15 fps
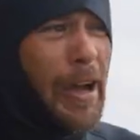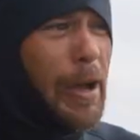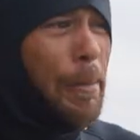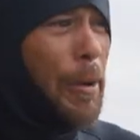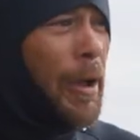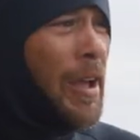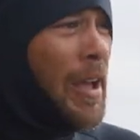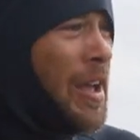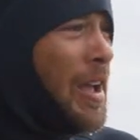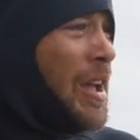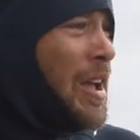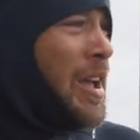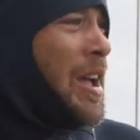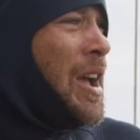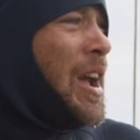up,
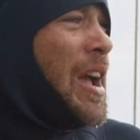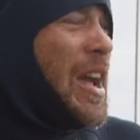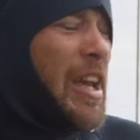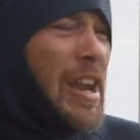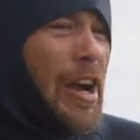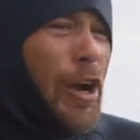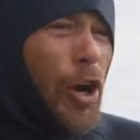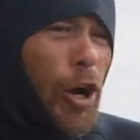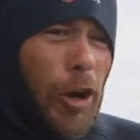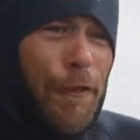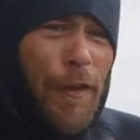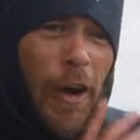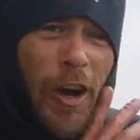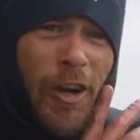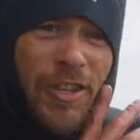and I heard
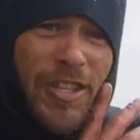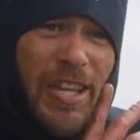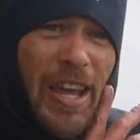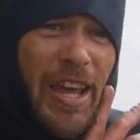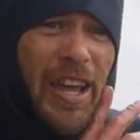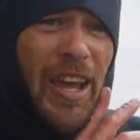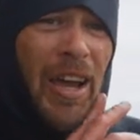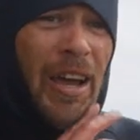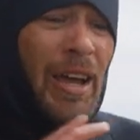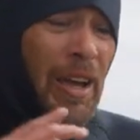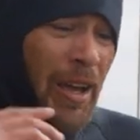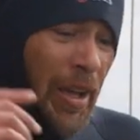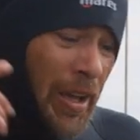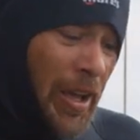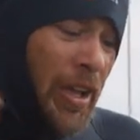Vern say
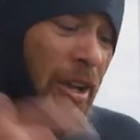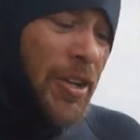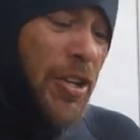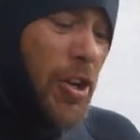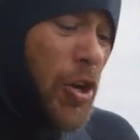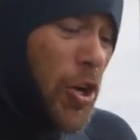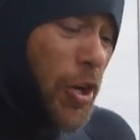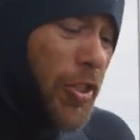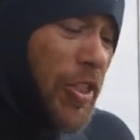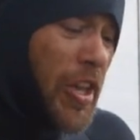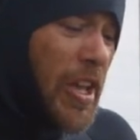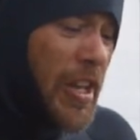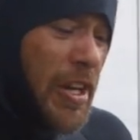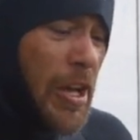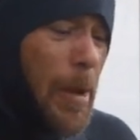to hook
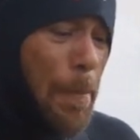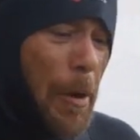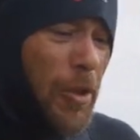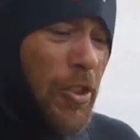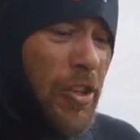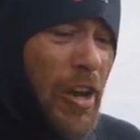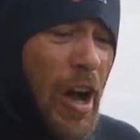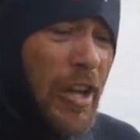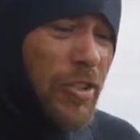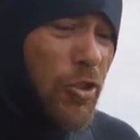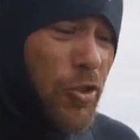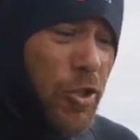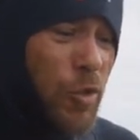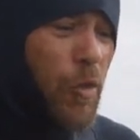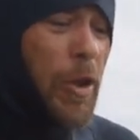the end up on the
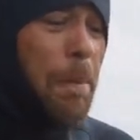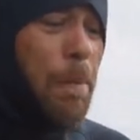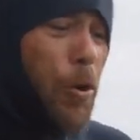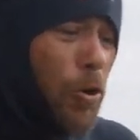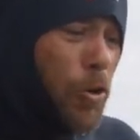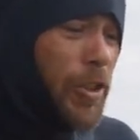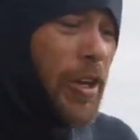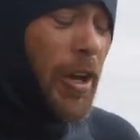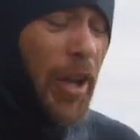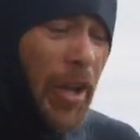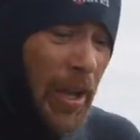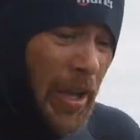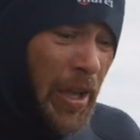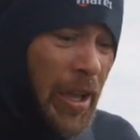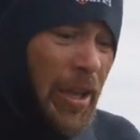nozzle so we can pull the
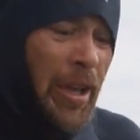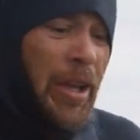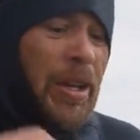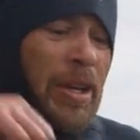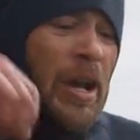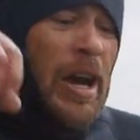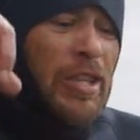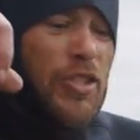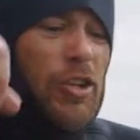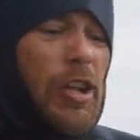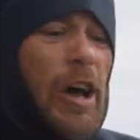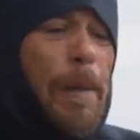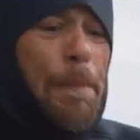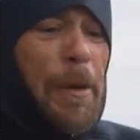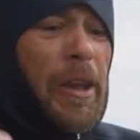nozzle
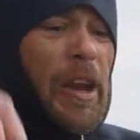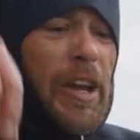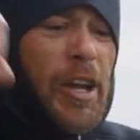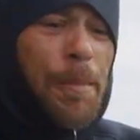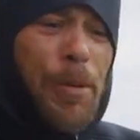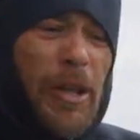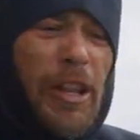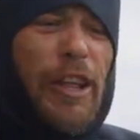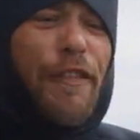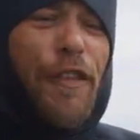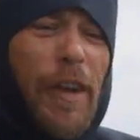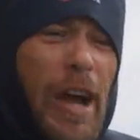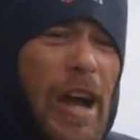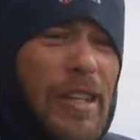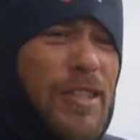up, and I completely
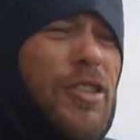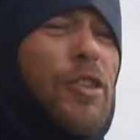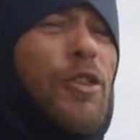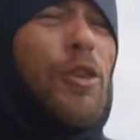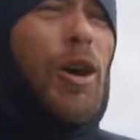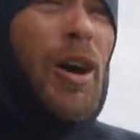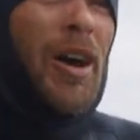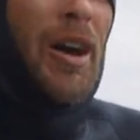forgot, so